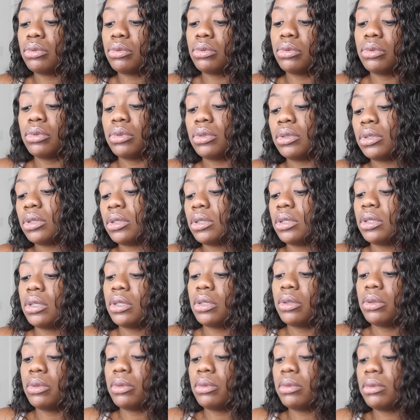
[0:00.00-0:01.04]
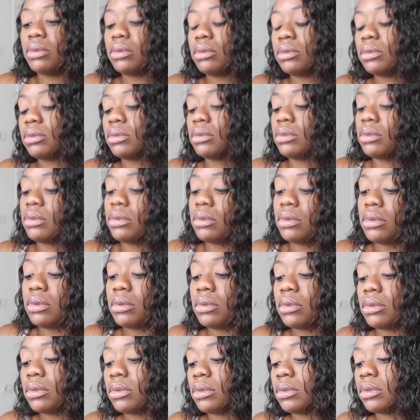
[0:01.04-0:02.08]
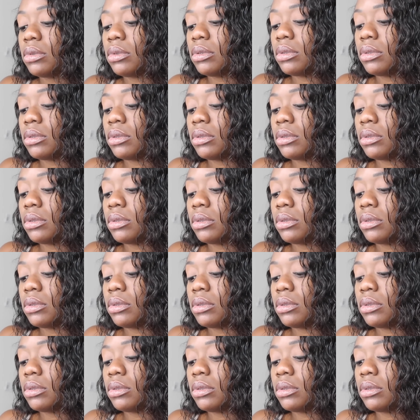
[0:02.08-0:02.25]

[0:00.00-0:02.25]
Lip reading: (silence)